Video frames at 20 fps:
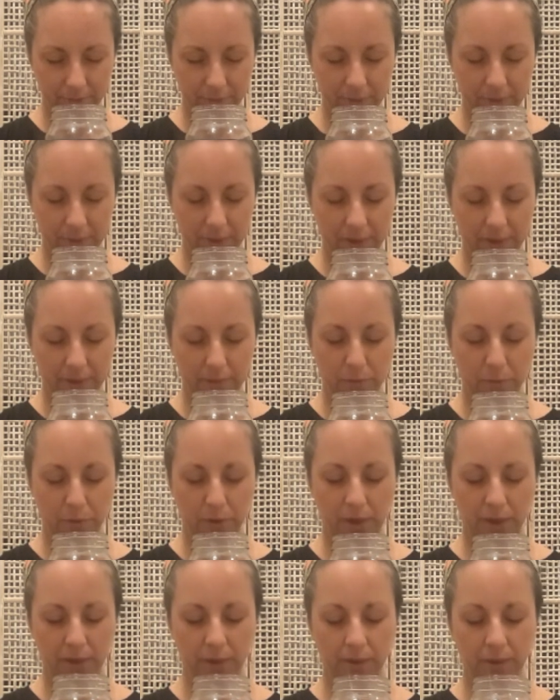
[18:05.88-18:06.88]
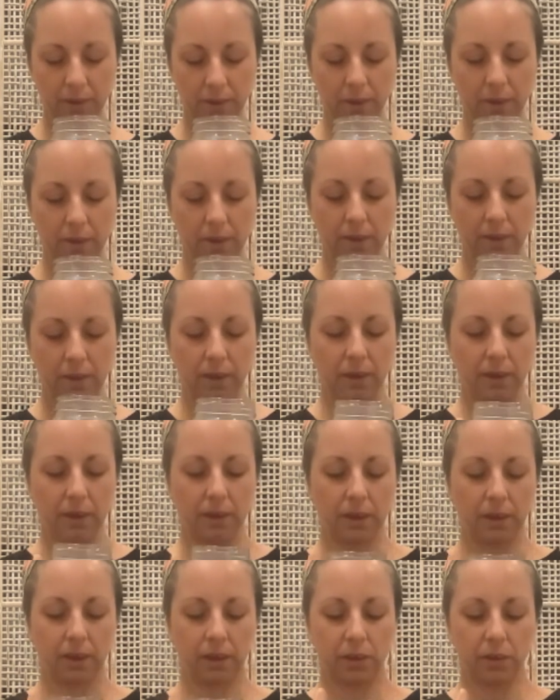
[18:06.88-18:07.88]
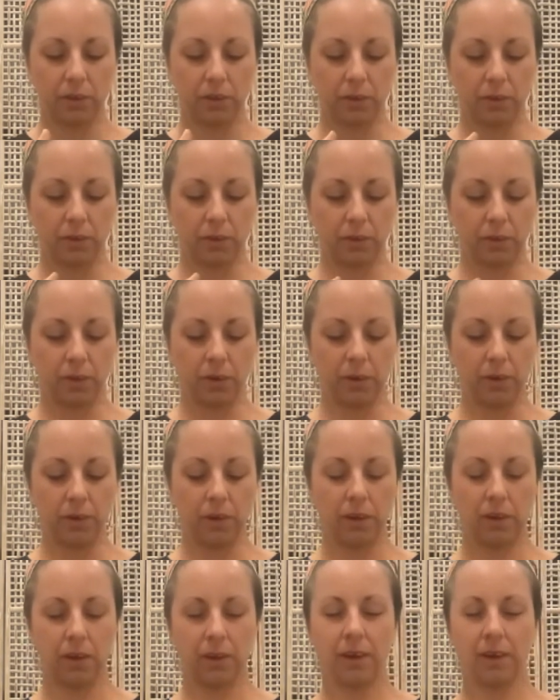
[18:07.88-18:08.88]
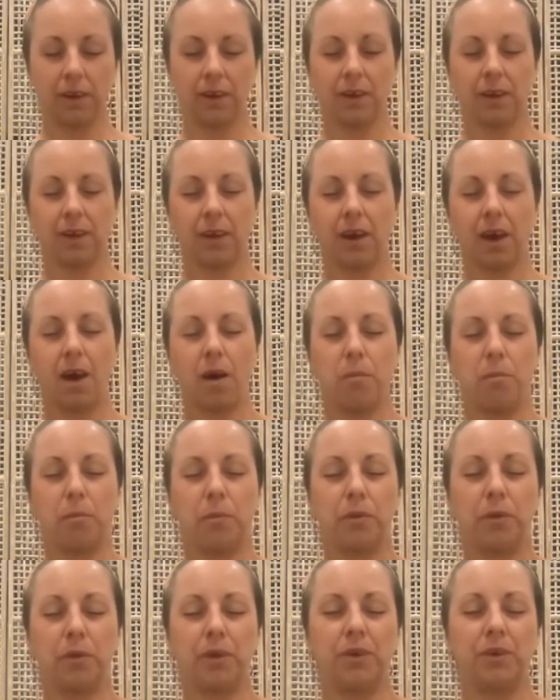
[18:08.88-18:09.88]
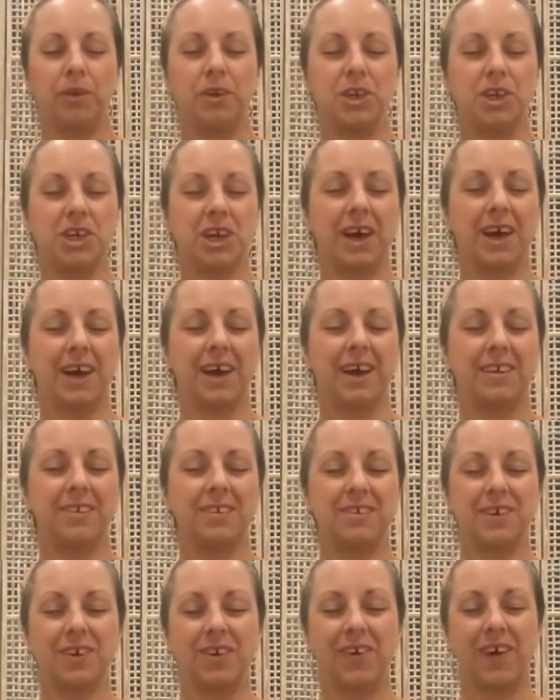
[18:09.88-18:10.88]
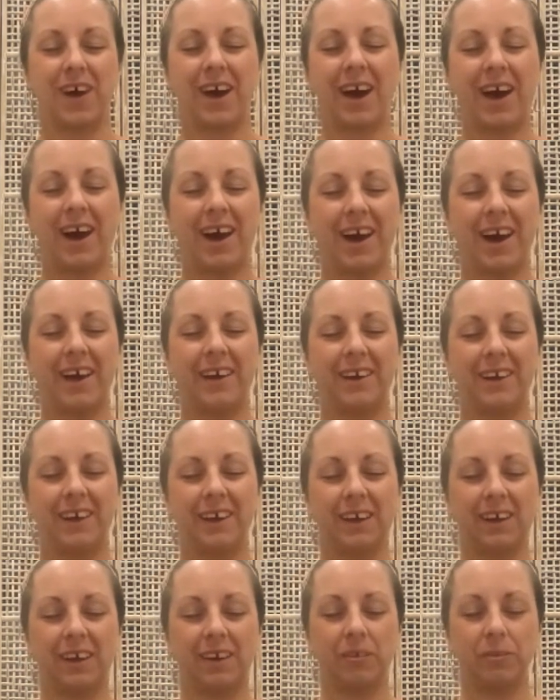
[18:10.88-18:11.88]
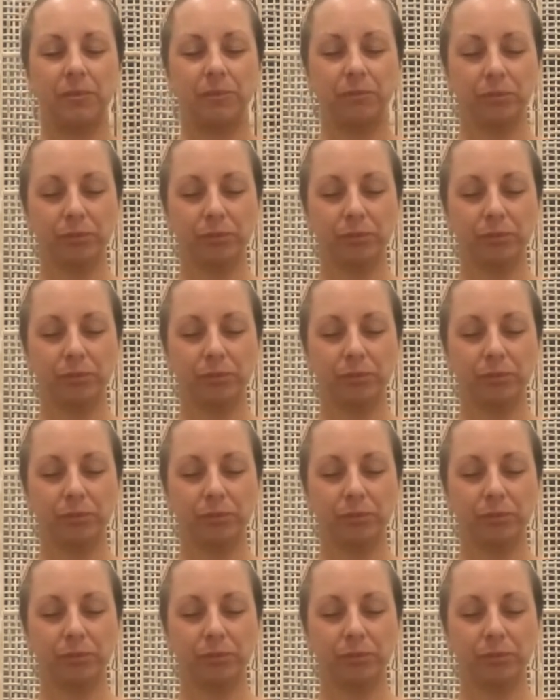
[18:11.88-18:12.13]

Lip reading: And then bring your cup or your jar to your heart, and